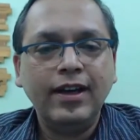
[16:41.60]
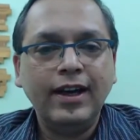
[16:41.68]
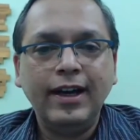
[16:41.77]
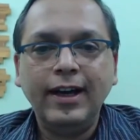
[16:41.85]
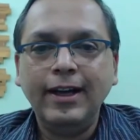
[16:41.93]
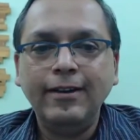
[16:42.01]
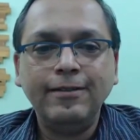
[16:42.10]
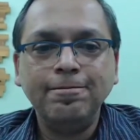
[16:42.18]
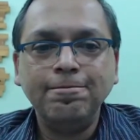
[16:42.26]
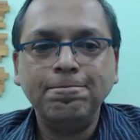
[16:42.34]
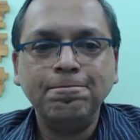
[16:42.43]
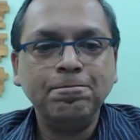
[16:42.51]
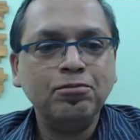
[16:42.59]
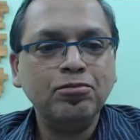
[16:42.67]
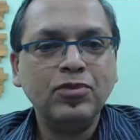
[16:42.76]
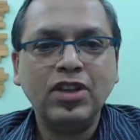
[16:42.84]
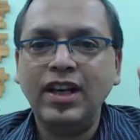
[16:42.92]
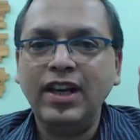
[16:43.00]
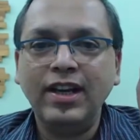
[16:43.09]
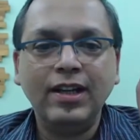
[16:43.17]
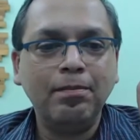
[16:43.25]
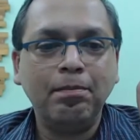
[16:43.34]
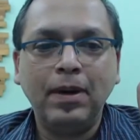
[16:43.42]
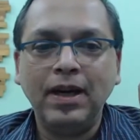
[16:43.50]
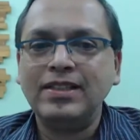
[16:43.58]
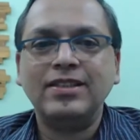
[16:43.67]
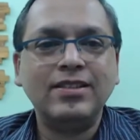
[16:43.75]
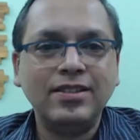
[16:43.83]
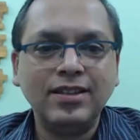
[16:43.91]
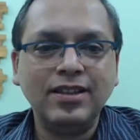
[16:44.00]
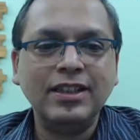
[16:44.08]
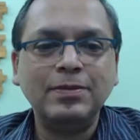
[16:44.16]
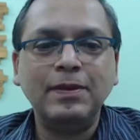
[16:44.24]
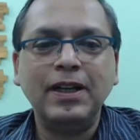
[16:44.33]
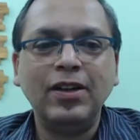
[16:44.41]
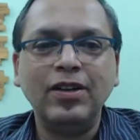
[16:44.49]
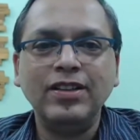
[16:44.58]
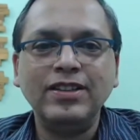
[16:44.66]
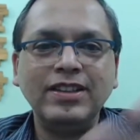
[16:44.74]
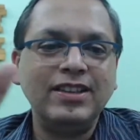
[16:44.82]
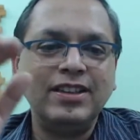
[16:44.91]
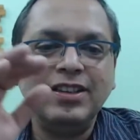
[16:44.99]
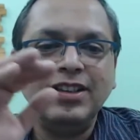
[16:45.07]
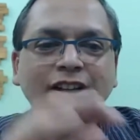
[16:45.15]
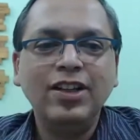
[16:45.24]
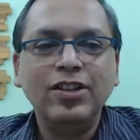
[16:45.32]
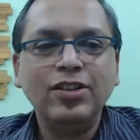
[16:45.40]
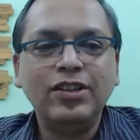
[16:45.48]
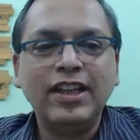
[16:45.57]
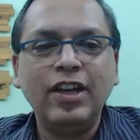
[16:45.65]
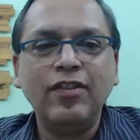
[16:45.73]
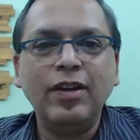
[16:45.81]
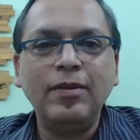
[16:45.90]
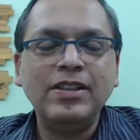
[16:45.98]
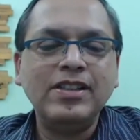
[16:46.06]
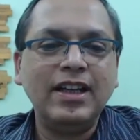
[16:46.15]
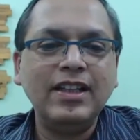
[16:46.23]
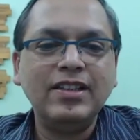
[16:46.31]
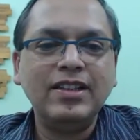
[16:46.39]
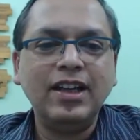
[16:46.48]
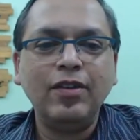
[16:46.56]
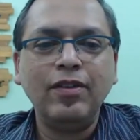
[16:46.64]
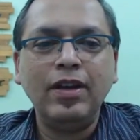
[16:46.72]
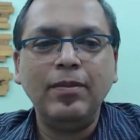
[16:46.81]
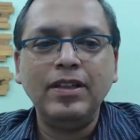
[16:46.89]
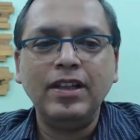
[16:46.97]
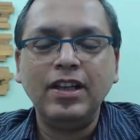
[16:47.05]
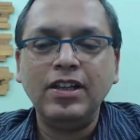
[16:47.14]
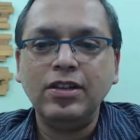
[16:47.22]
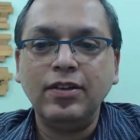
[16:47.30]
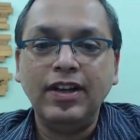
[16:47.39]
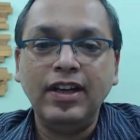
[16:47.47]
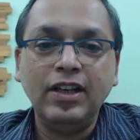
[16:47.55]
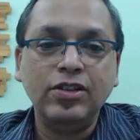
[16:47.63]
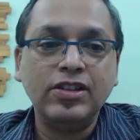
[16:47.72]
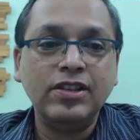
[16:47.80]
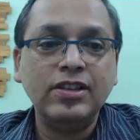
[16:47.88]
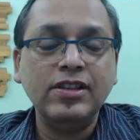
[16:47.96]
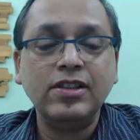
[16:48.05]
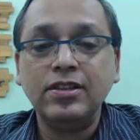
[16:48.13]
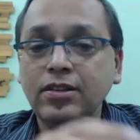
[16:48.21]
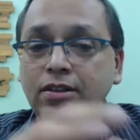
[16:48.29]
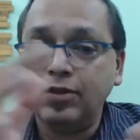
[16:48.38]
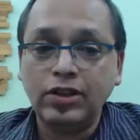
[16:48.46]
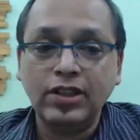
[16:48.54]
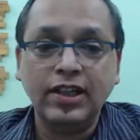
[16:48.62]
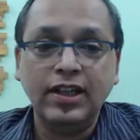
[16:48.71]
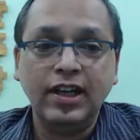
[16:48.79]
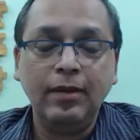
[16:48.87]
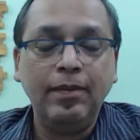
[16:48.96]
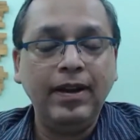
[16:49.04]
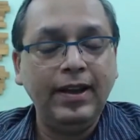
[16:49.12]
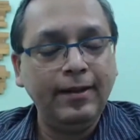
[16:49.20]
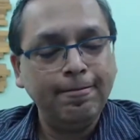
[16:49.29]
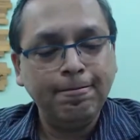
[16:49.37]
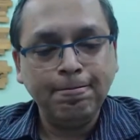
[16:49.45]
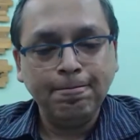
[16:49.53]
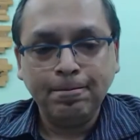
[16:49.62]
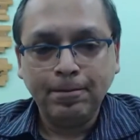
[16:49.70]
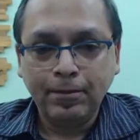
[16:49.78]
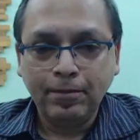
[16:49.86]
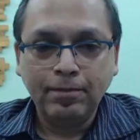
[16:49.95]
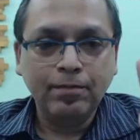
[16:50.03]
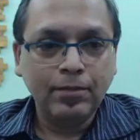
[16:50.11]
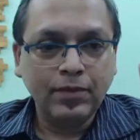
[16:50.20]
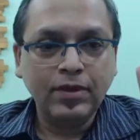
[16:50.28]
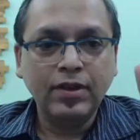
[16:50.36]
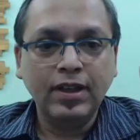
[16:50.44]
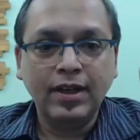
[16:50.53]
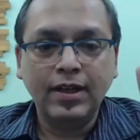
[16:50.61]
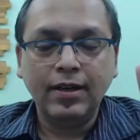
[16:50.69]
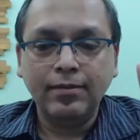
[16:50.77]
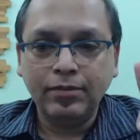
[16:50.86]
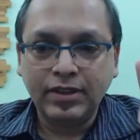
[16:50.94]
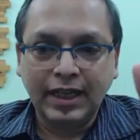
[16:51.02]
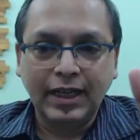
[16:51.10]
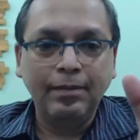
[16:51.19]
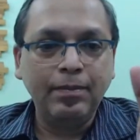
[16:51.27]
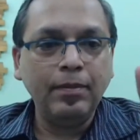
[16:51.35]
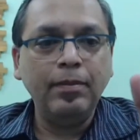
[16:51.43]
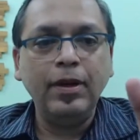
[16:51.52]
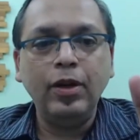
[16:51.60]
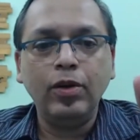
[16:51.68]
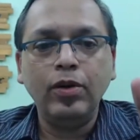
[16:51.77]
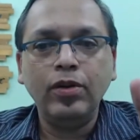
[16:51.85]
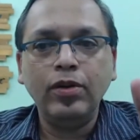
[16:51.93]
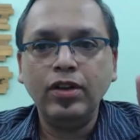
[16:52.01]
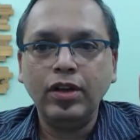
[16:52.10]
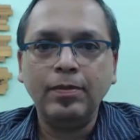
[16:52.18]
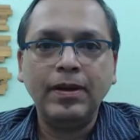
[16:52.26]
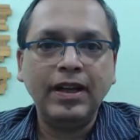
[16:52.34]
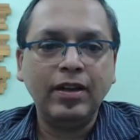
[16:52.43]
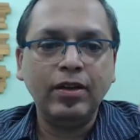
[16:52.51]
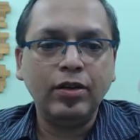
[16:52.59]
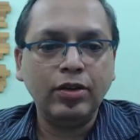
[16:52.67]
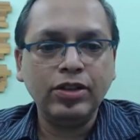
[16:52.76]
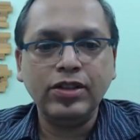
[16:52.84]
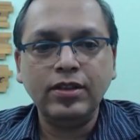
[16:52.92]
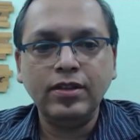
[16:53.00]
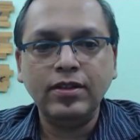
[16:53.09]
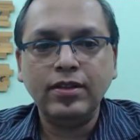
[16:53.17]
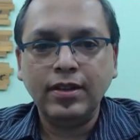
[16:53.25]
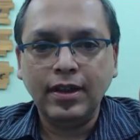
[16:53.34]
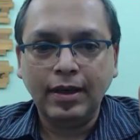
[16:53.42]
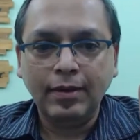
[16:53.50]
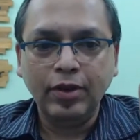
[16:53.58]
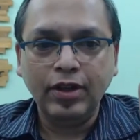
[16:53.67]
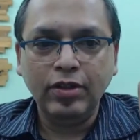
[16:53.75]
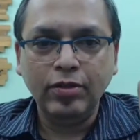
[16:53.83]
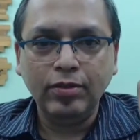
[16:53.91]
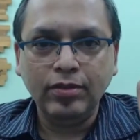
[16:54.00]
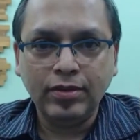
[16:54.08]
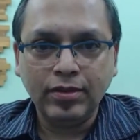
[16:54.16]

and create a buzz this particular season. So thank you very much, guys. Thank you very much. In case you have any questions, you're watching it replay. Uh, type below your particular question. I'm going to